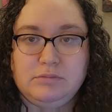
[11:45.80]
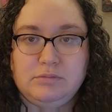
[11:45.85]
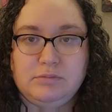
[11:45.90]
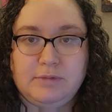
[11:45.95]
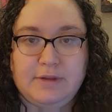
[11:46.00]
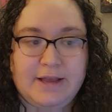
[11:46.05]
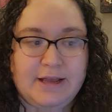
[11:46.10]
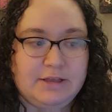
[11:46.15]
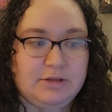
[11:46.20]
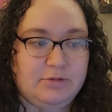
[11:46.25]

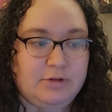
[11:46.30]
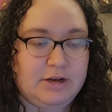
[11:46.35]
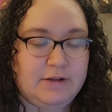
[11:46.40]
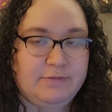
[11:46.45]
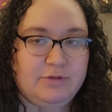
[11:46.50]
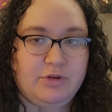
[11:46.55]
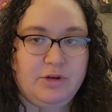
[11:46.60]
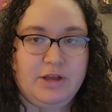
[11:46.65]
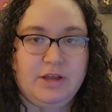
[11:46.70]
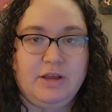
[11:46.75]
That's what
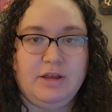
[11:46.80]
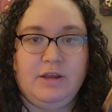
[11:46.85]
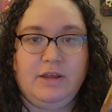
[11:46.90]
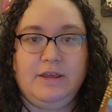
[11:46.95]
I'm doing.